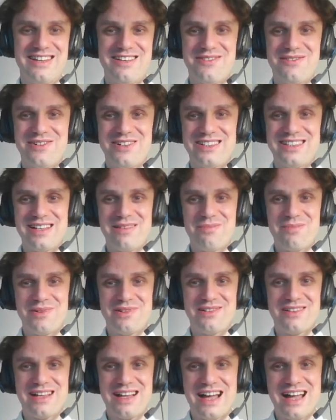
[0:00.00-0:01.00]
For
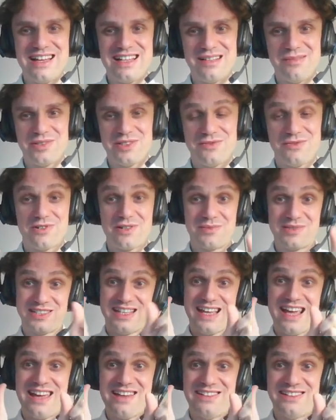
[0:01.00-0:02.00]
example, items form
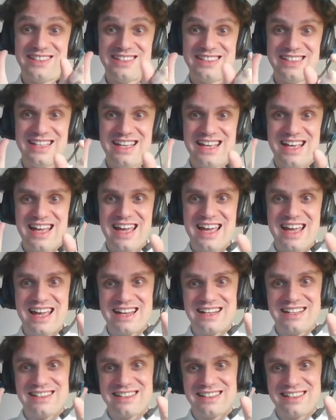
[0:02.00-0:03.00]
scales,
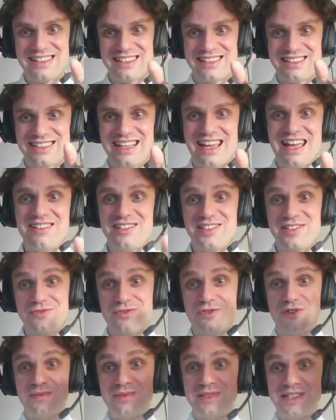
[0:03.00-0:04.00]
and scales
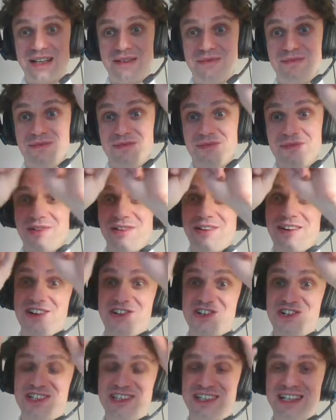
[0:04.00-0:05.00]
form some
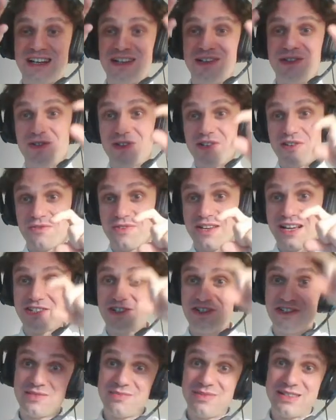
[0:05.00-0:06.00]
larger second-order
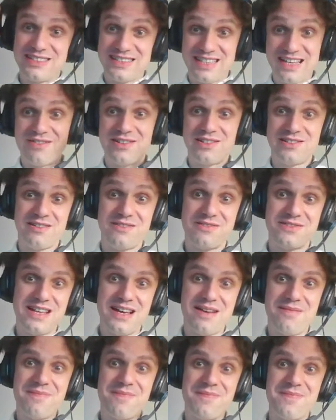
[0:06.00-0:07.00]
factors, but several of
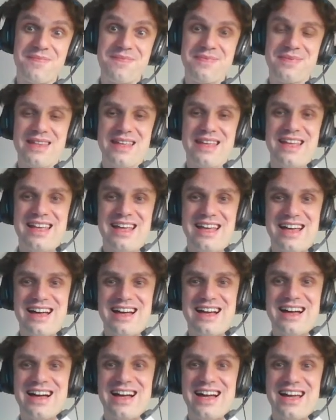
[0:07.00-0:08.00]
them.
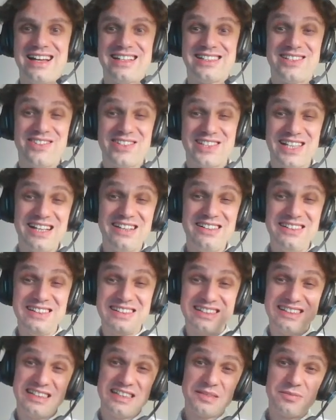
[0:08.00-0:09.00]
As a
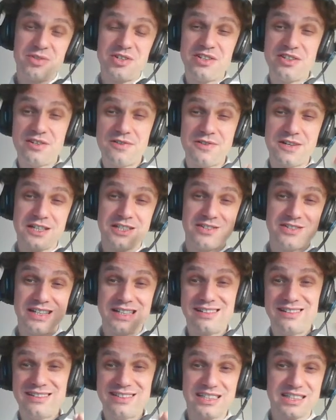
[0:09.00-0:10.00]
result, exploratory factor
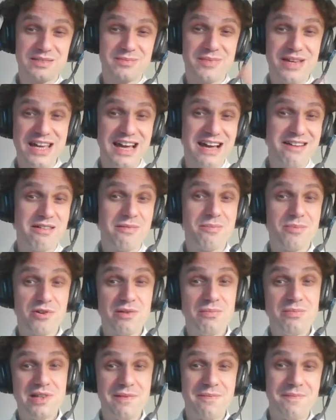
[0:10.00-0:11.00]
analysis may have a
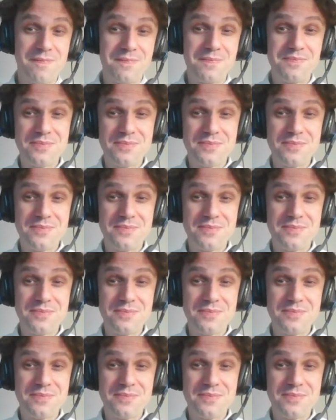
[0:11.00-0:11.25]
problem.